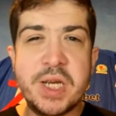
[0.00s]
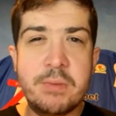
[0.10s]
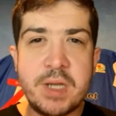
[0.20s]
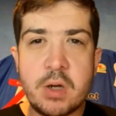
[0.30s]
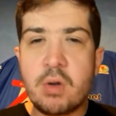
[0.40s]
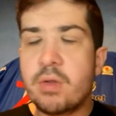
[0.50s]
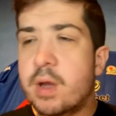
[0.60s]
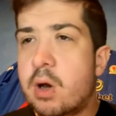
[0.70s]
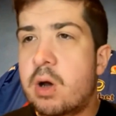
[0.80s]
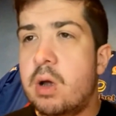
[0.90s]
year, we don't
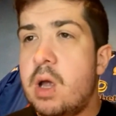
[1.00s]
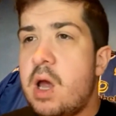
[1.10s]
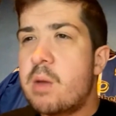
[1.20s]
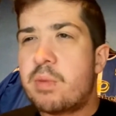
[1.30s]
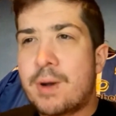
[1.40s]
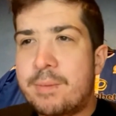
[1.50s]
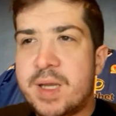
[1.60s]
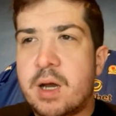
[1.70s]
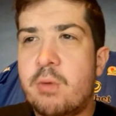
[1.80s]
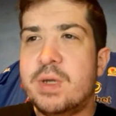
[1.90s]
know.
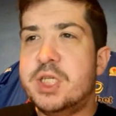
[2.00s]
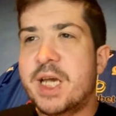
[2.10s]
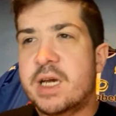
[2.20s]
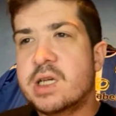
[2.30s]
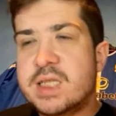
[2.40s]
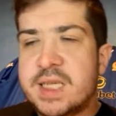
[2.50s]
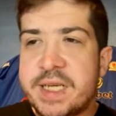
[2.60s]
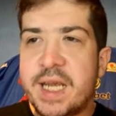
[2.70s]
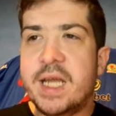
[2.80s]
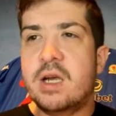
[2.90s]
Probably not with
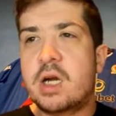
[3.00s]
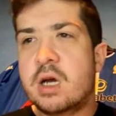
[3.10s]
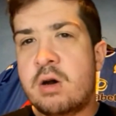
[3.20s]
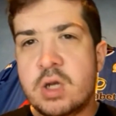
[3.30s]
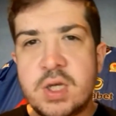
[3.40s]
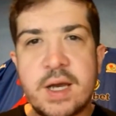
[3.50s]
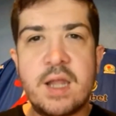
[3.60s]
JRC here and Carter,